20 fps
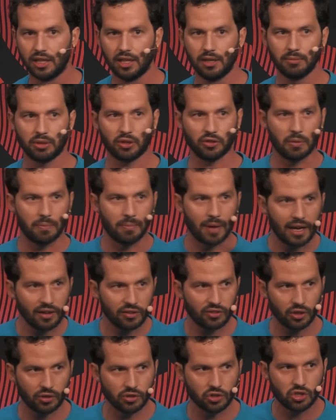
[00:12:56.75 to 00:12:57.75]
Because the
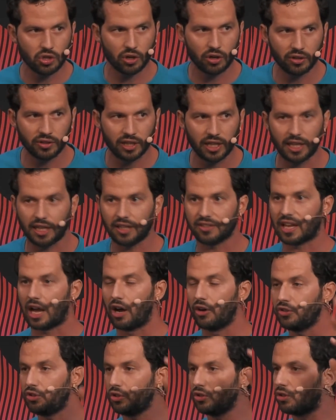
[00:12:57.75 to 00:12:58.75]
milestone journey is how
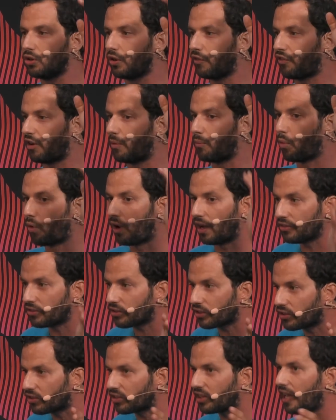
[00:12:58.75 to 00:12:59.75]
do you go from one
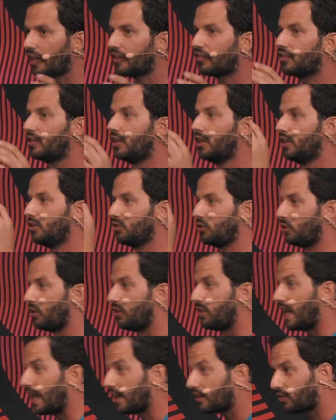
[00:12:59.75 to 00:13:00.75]
success to the
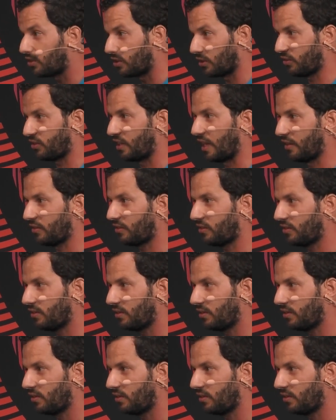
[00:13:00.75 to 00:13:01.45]
next success.